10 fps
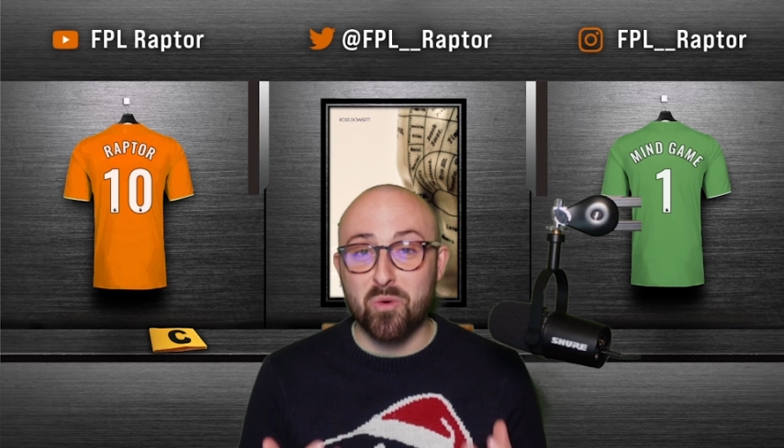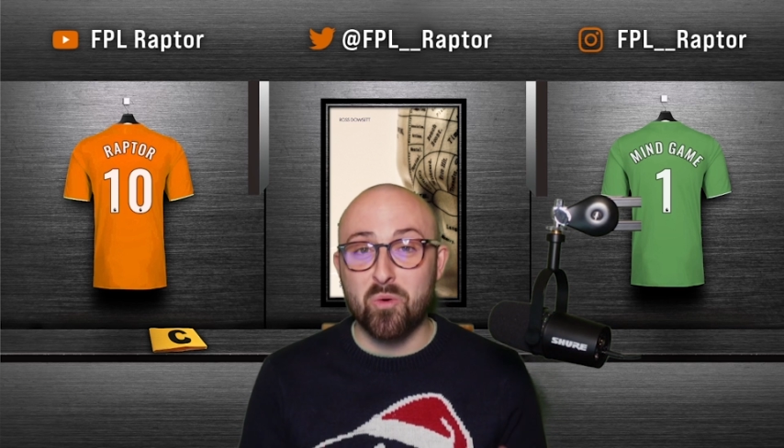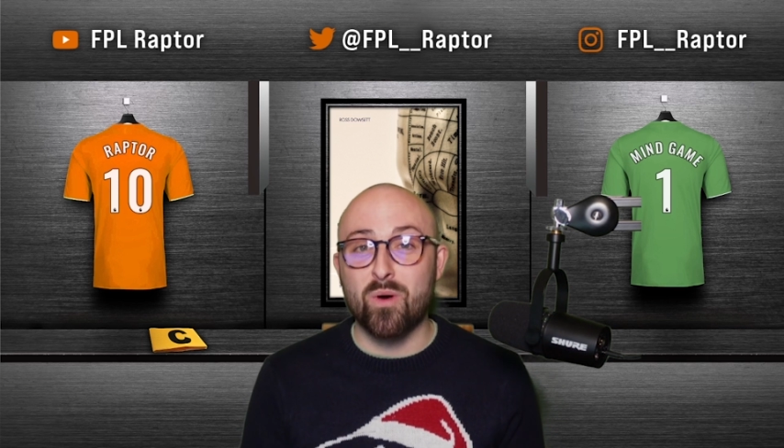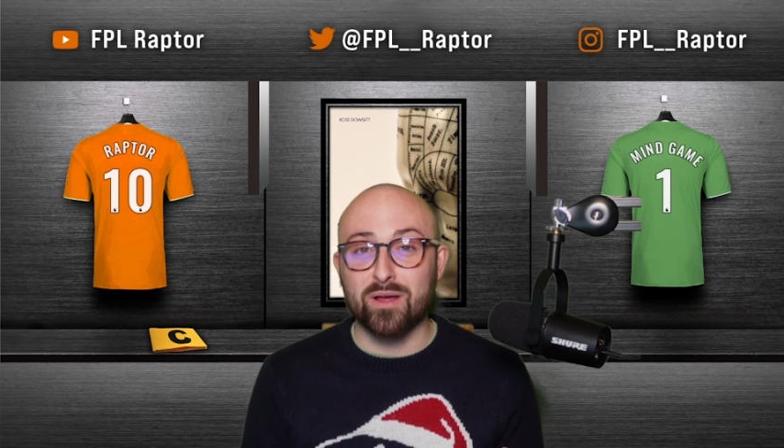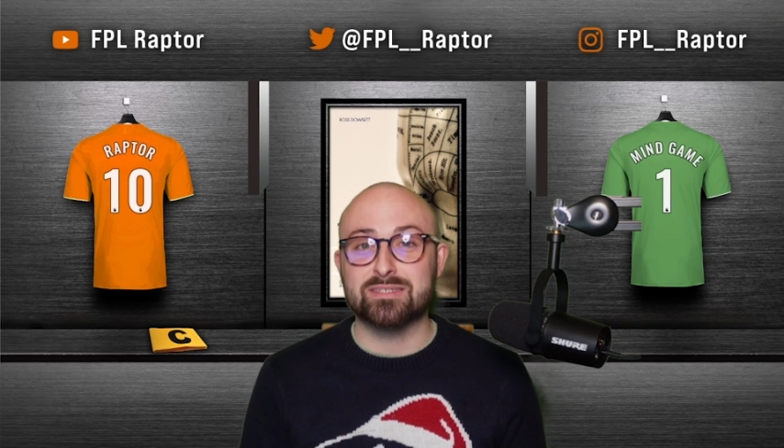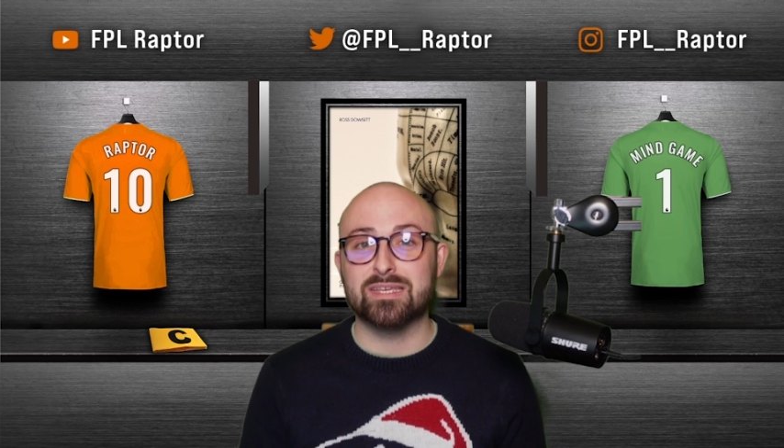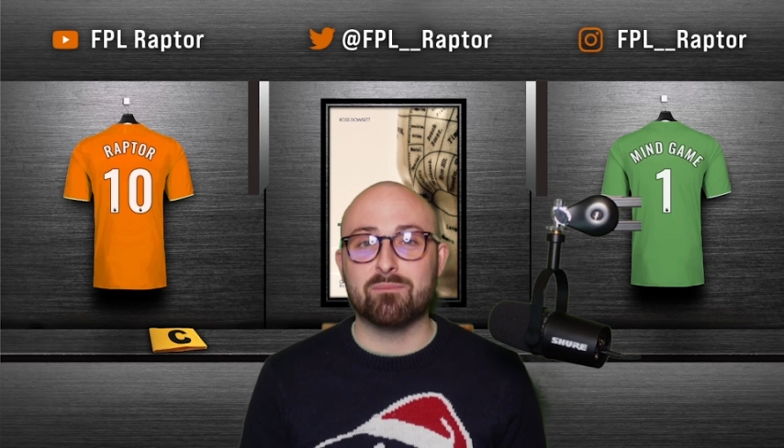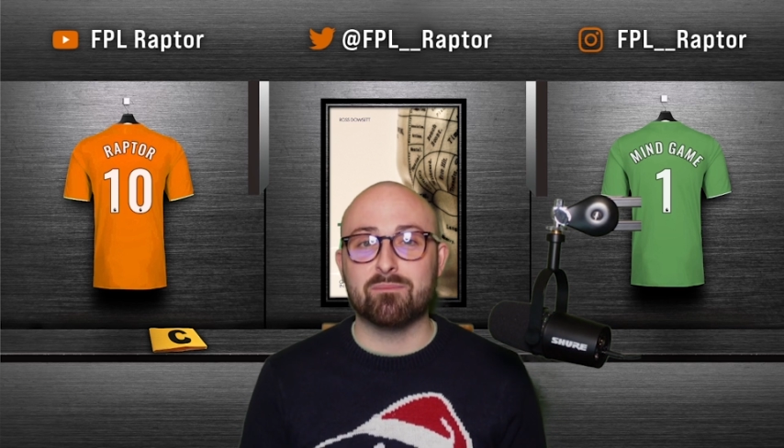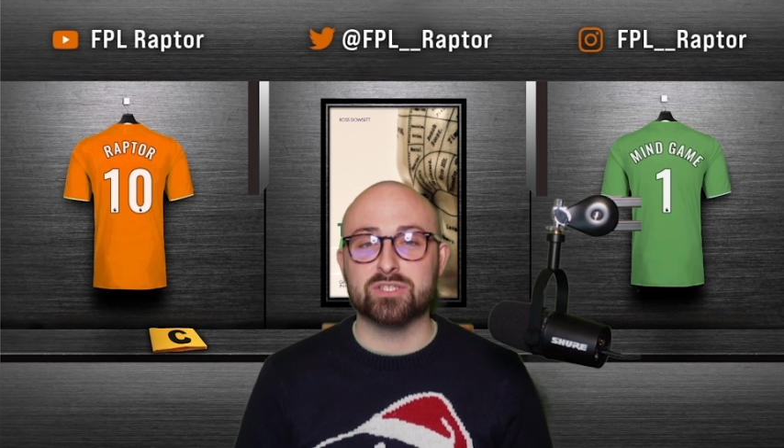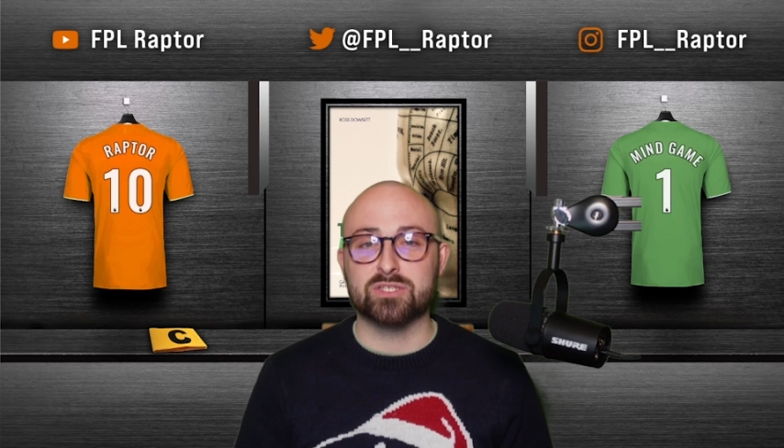all once
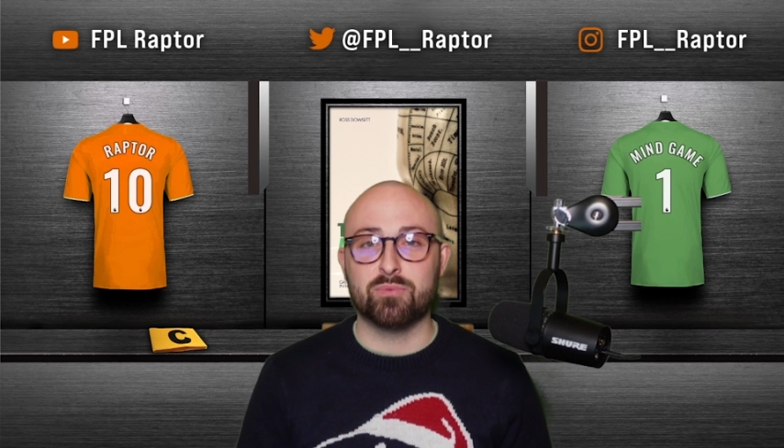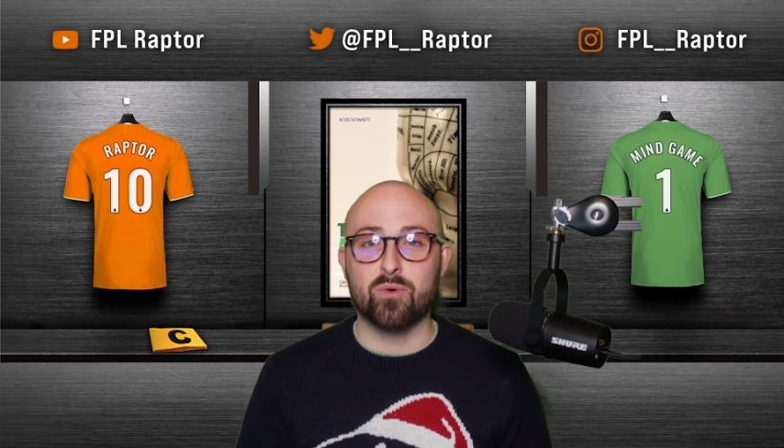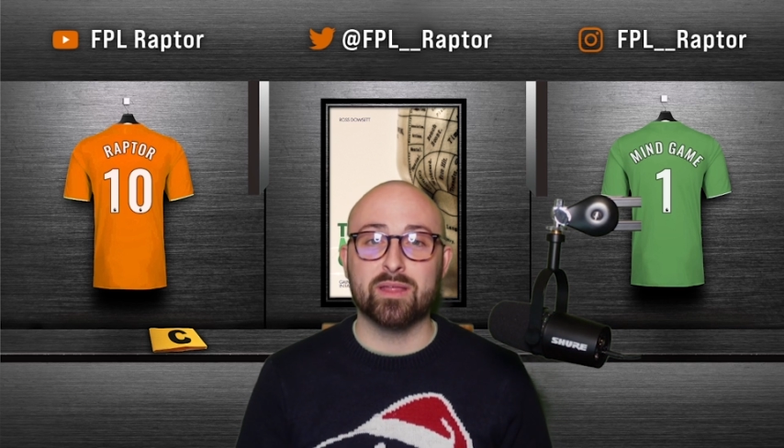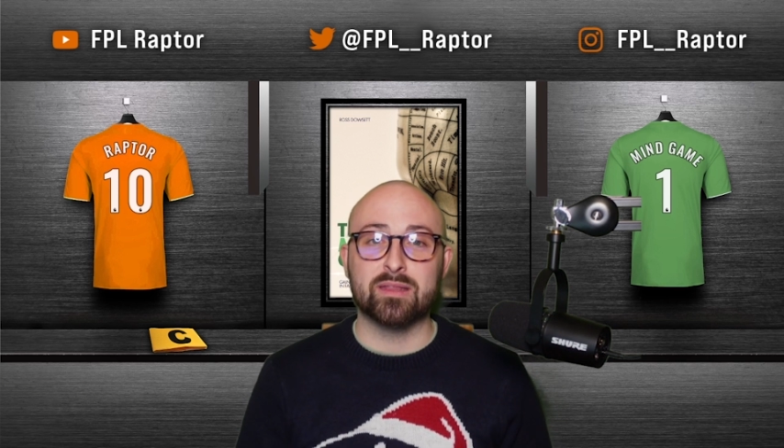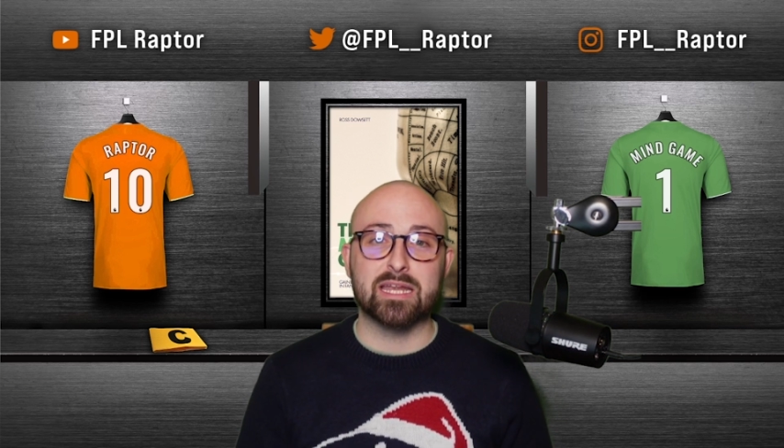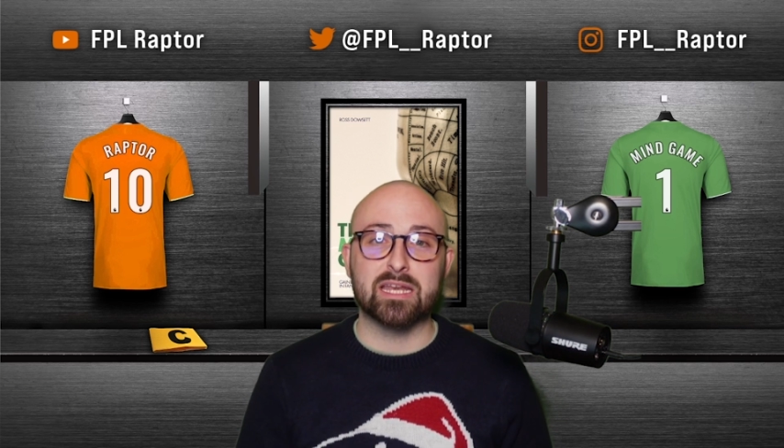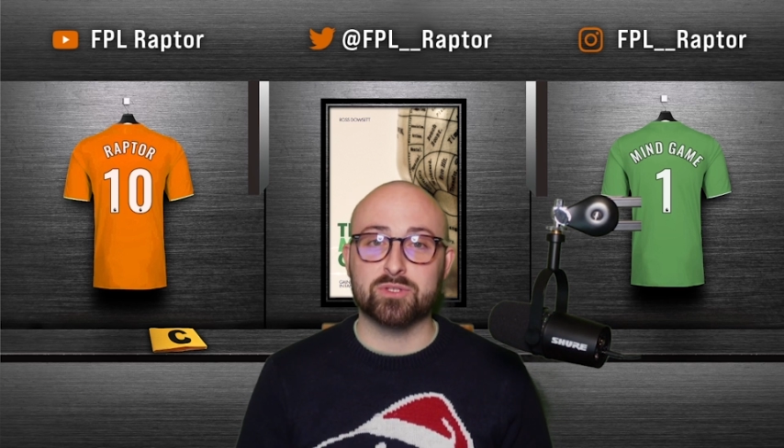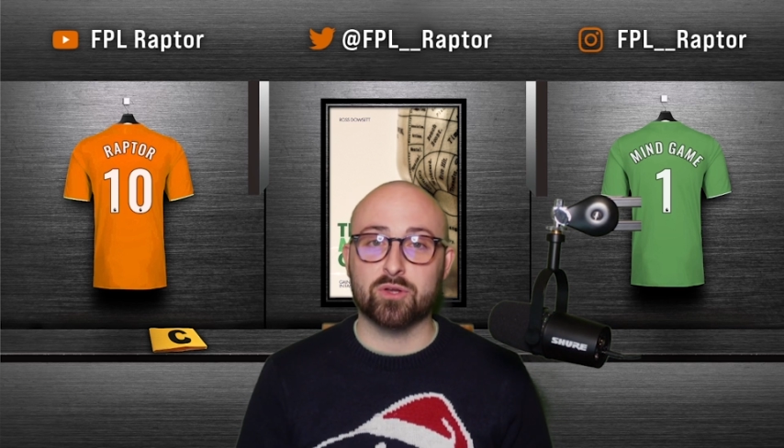again for the support in the lead up